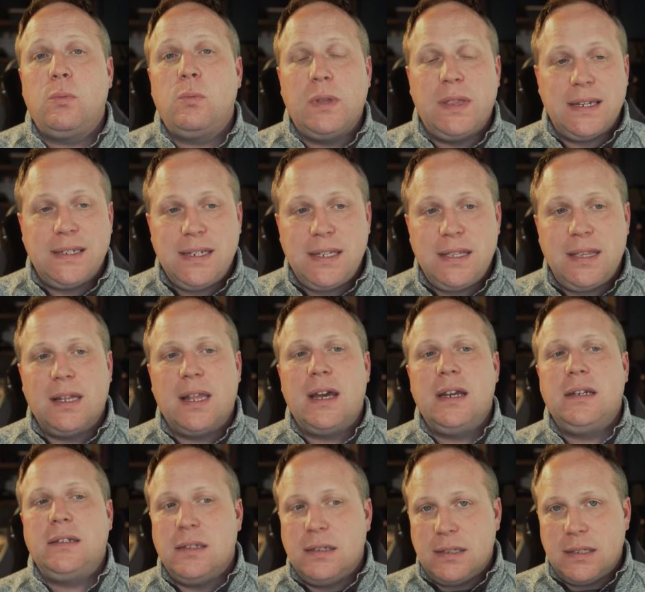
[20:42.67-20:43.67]
When they see the
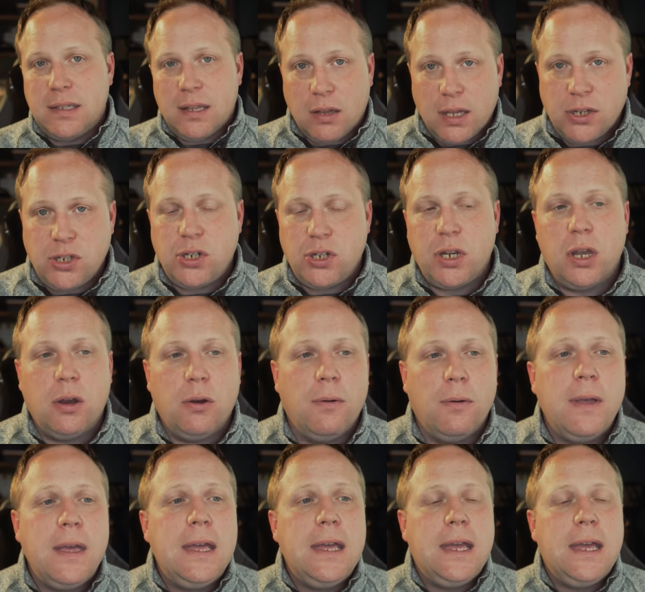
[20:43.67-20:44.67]
license, they'll let you go
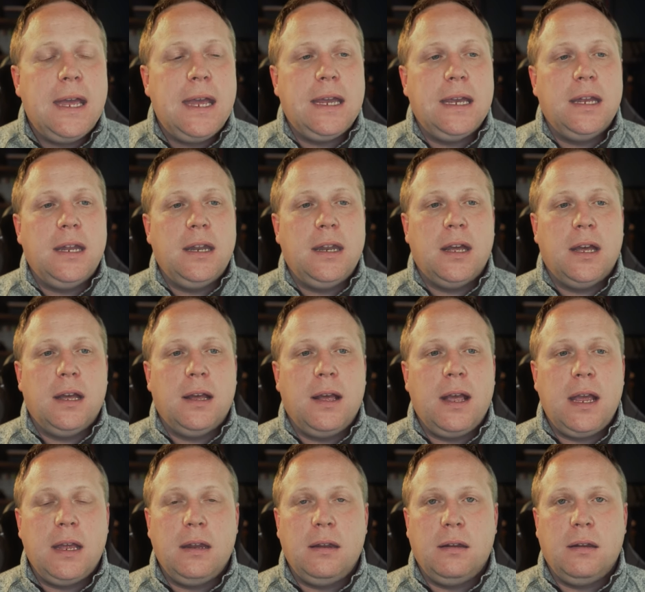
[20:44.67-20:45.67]
and uh,
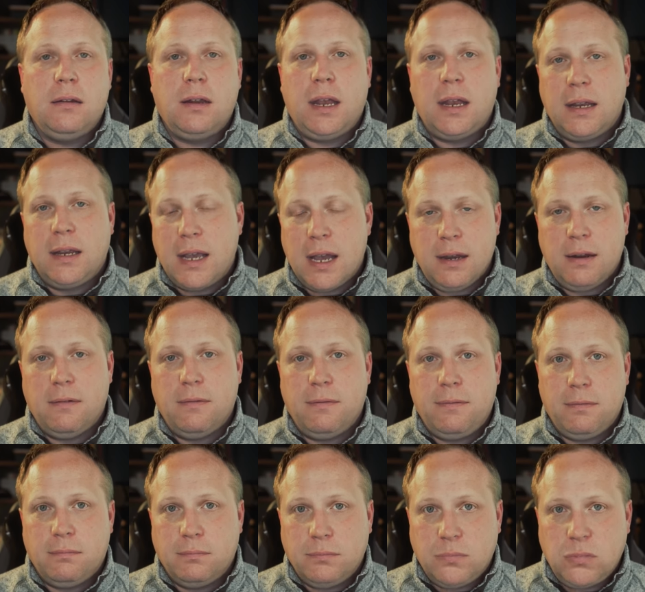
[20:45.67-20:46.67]
and and kind
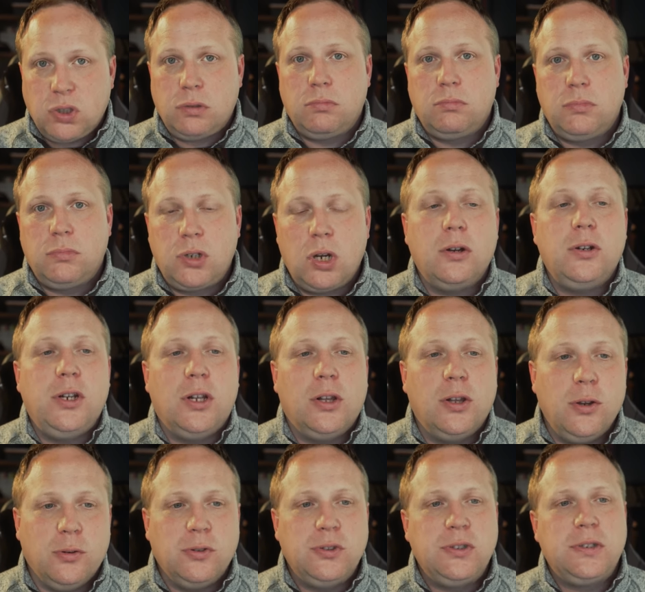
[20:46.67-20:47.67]
of turn you
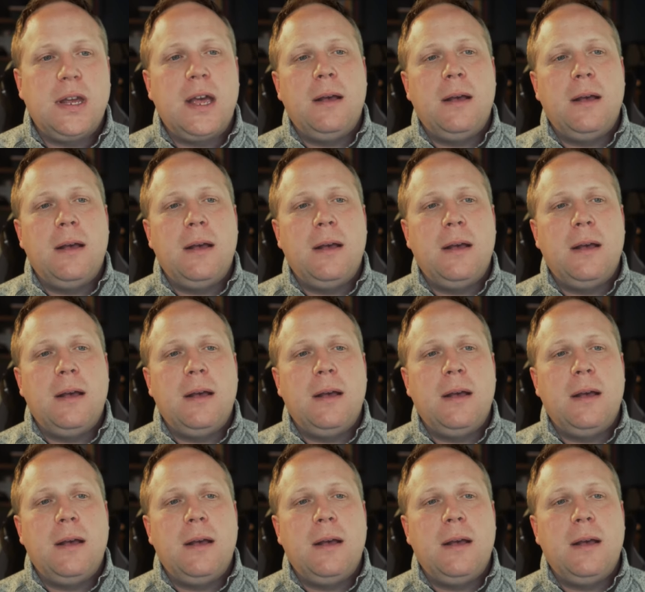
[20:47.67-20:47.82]
loose.